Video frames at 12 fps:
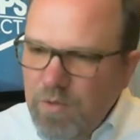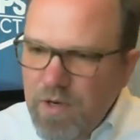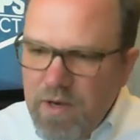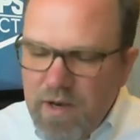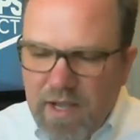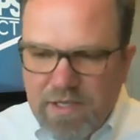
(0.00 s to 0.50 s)

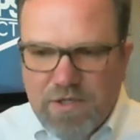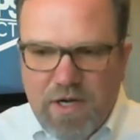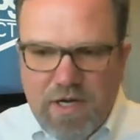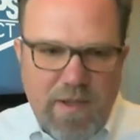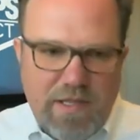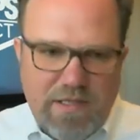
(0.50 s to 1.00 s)
not trying
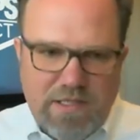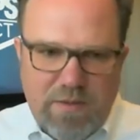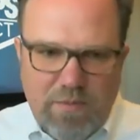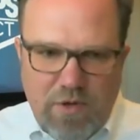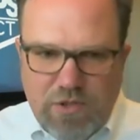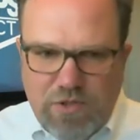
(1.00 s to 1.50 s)
to make this
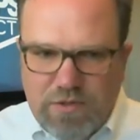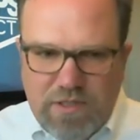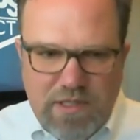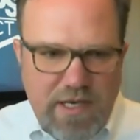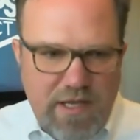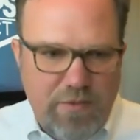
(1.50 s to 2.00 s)
commercial
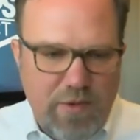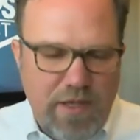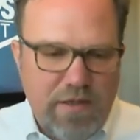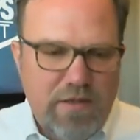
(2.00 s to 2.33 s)
in any way.